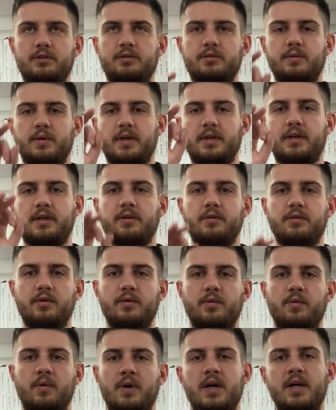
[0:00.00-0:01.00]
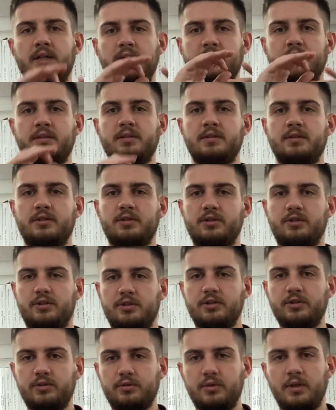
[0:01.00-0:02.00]
want to go the 1,
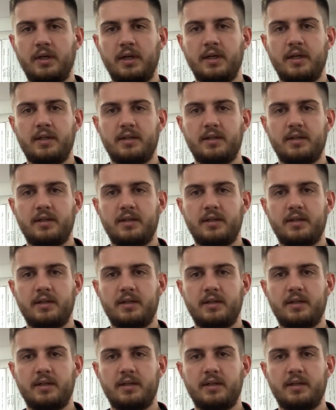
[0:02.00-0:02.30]
2,